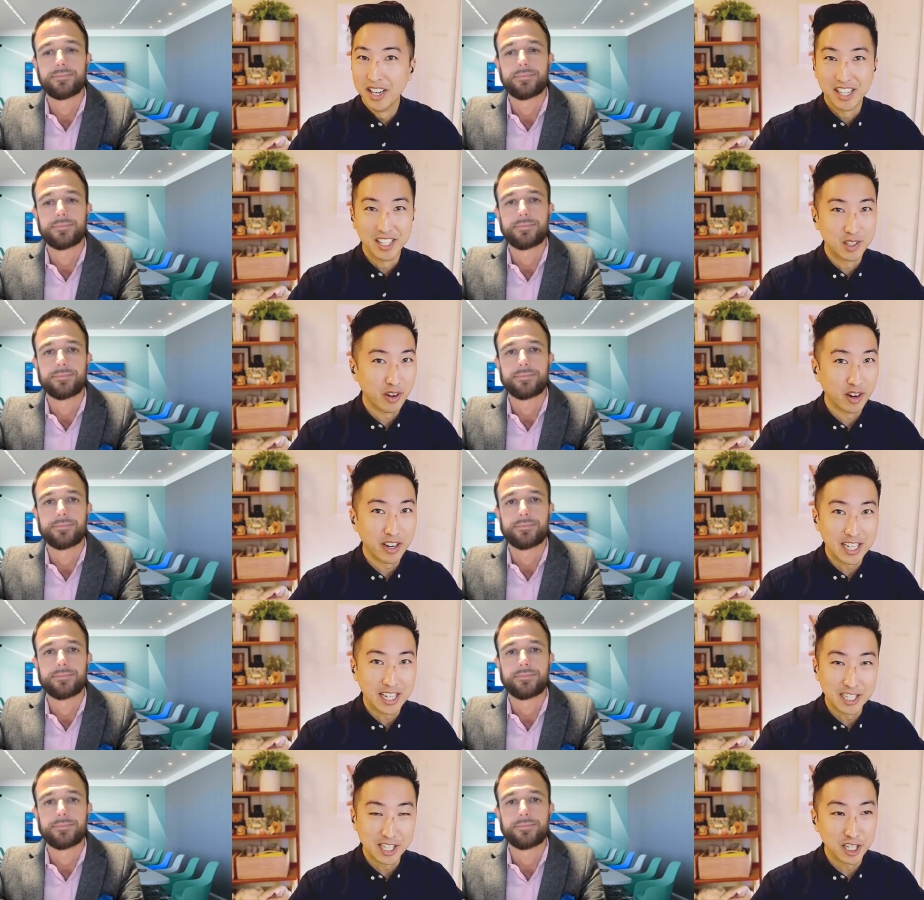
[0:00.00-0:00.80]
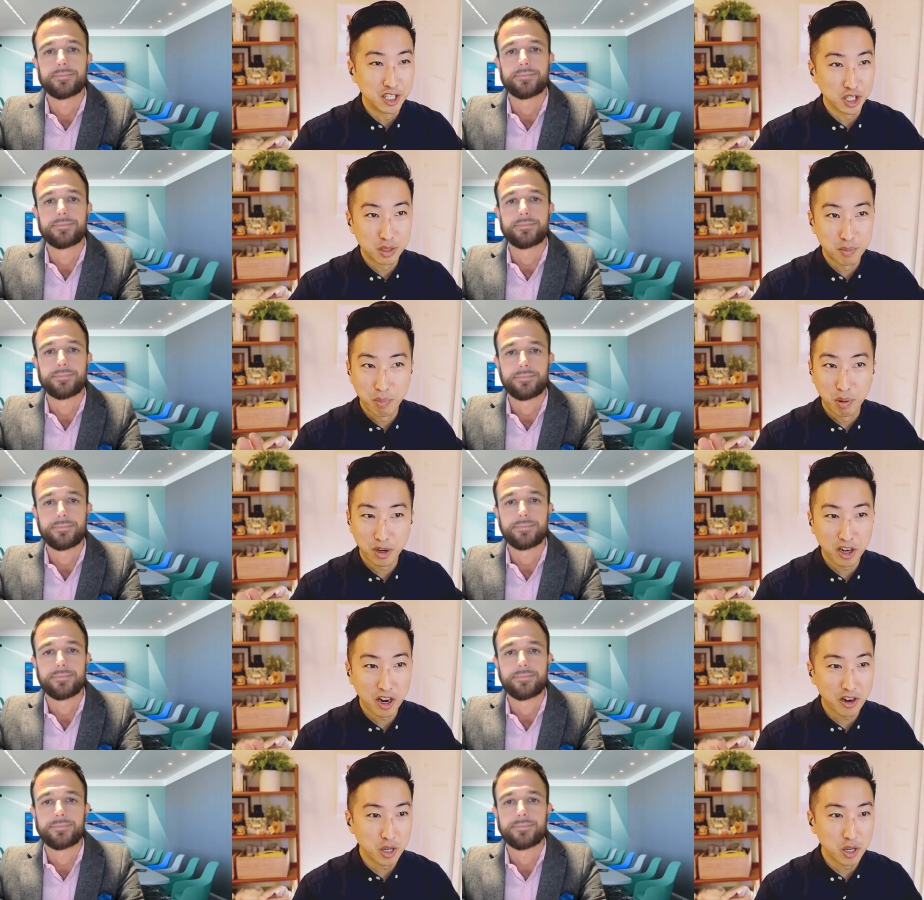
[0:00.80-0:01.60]
Speaker 1: It's very easy to just
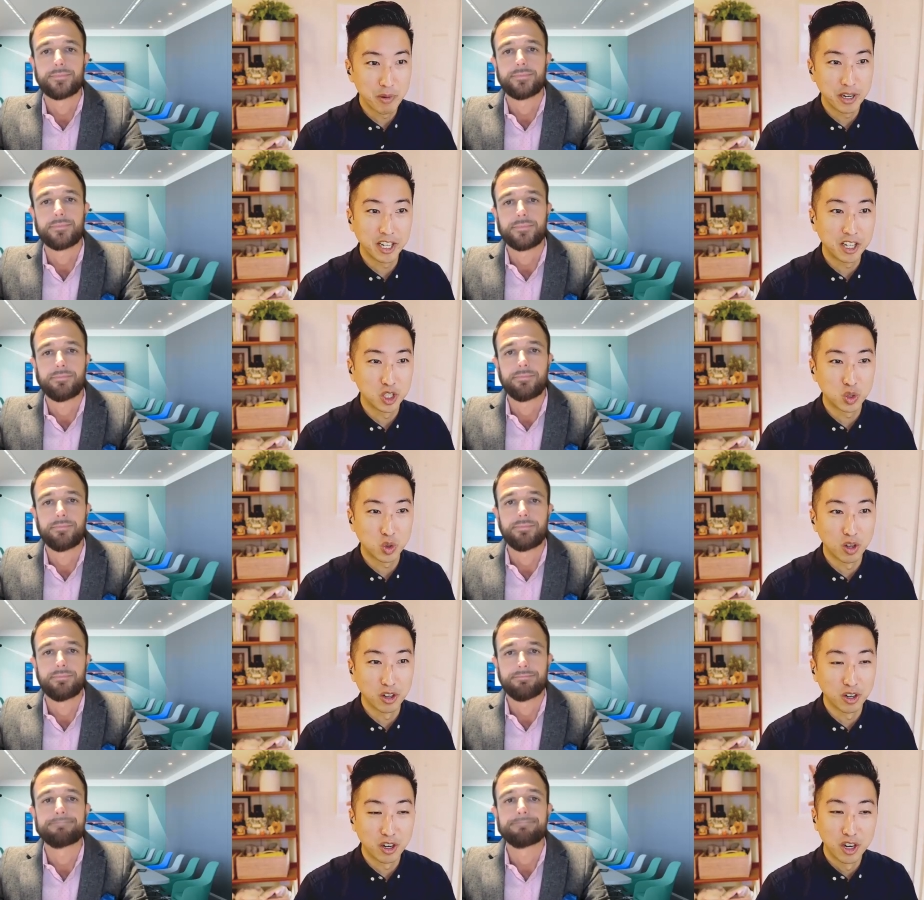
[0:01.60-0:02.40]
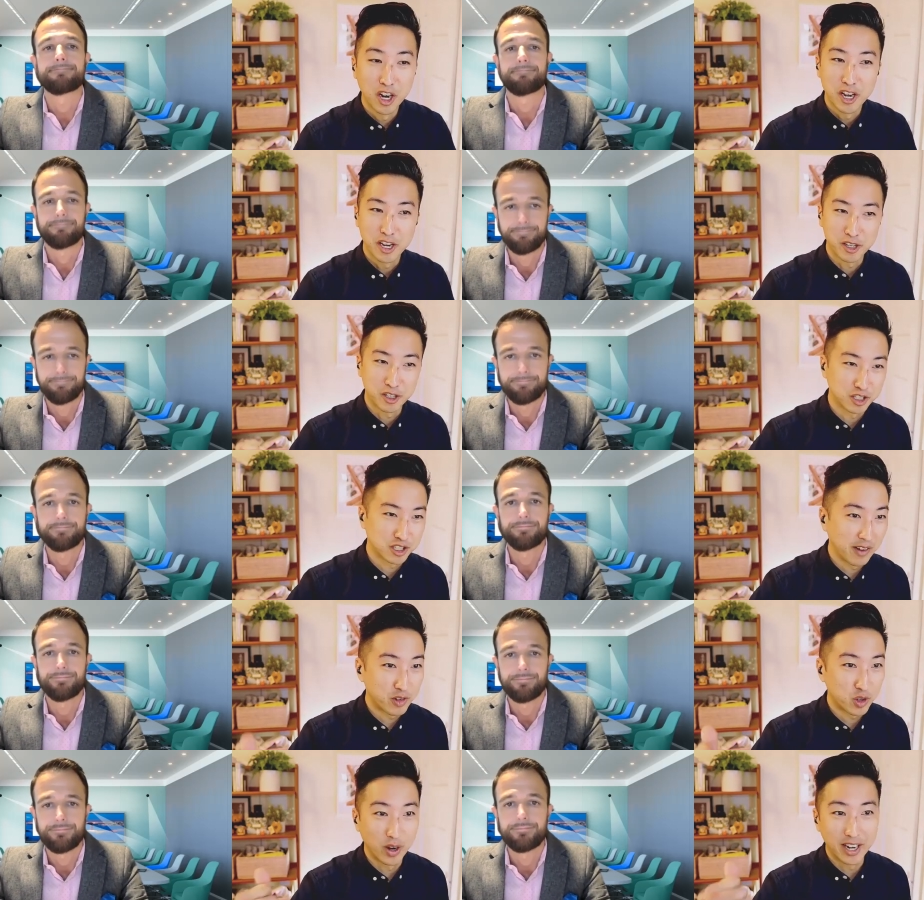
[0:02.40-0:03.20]
put it on your MIDI controller. You just
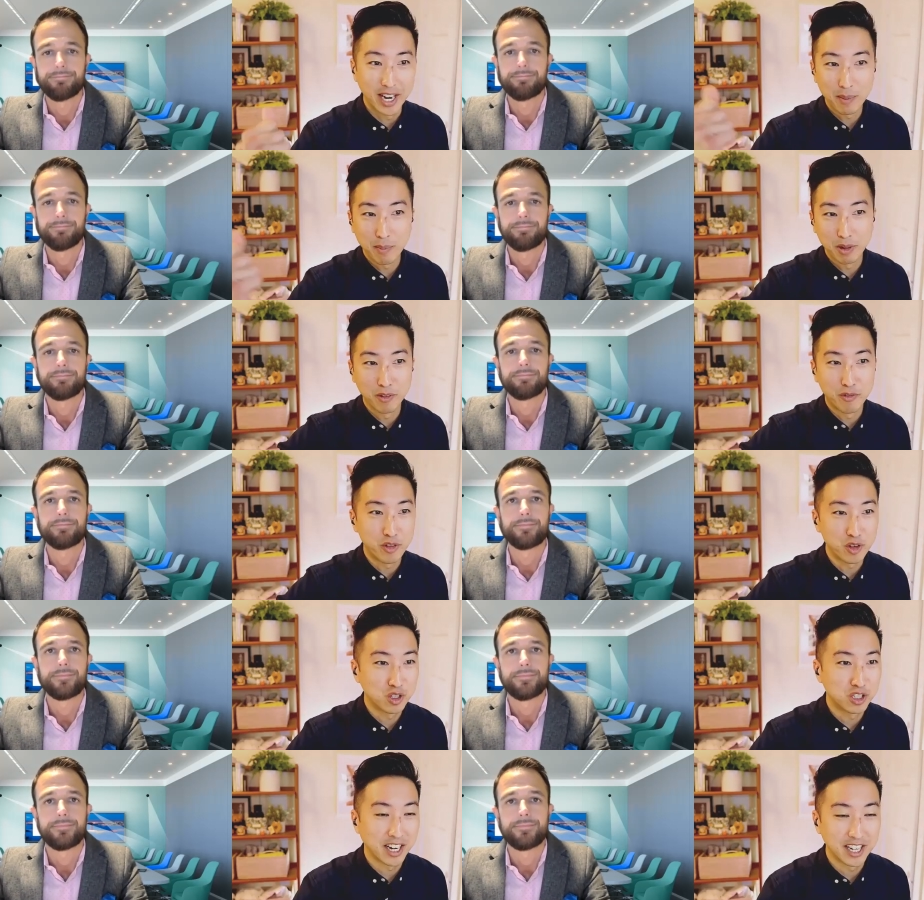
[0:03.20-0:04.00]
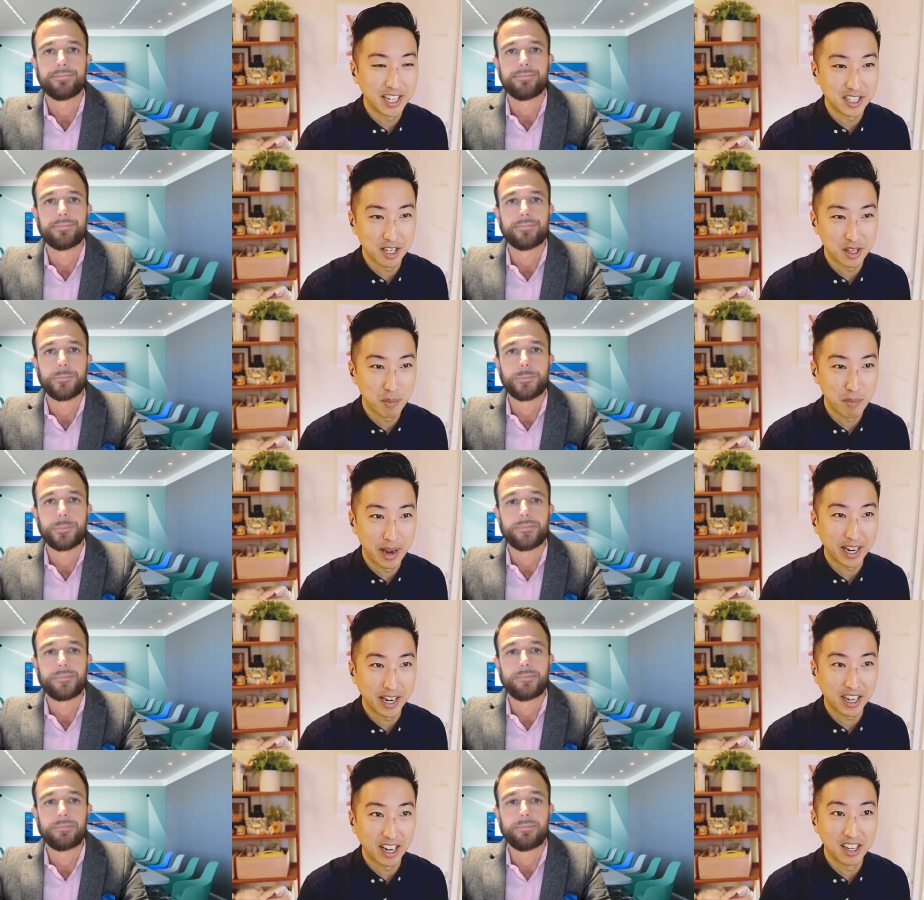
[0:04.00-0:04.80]
have to enable a few settings on the
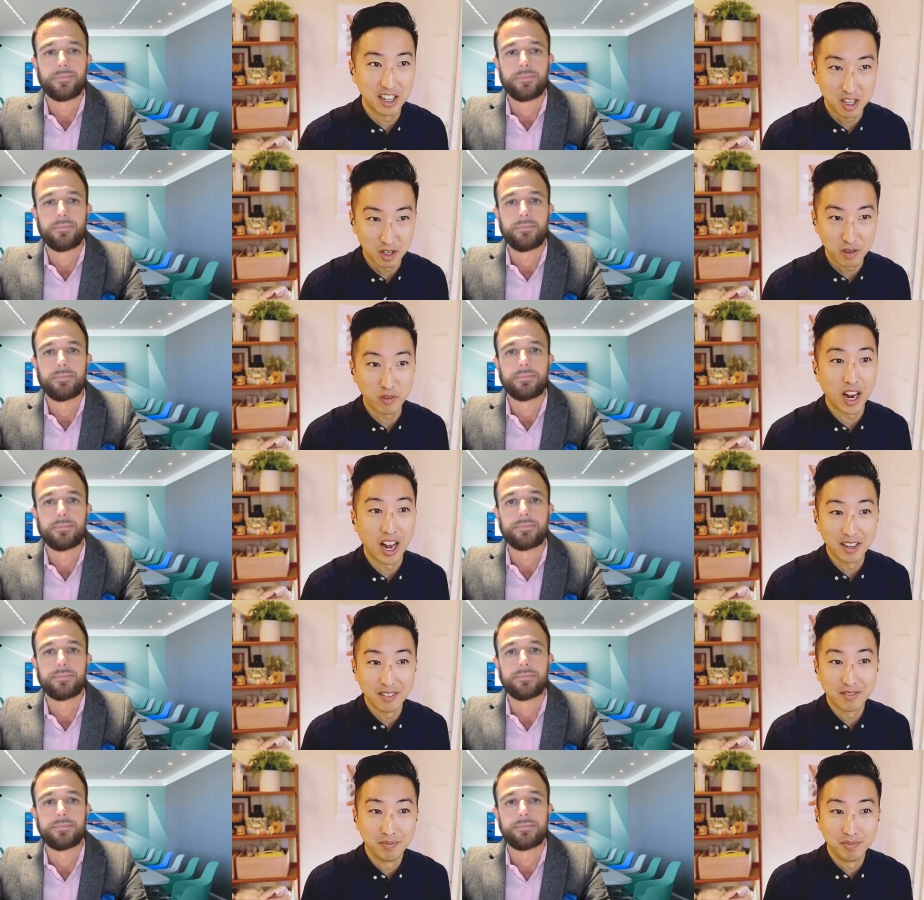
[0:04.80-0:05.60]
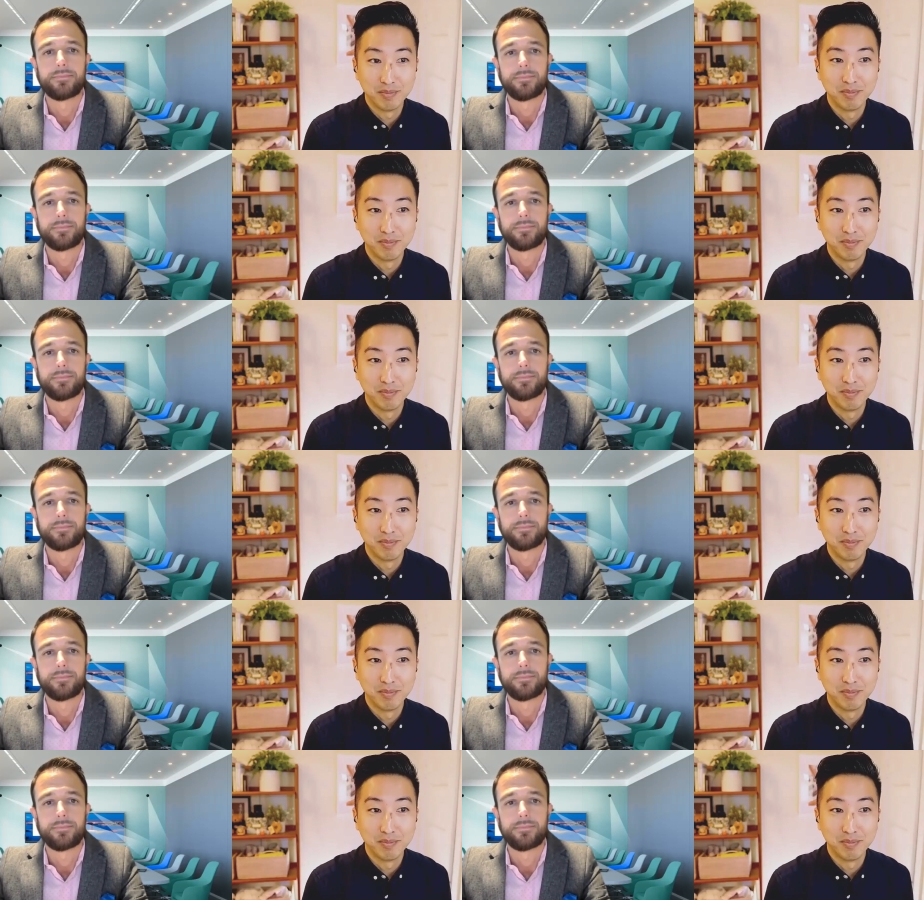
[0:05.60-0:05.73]
back end, and you've got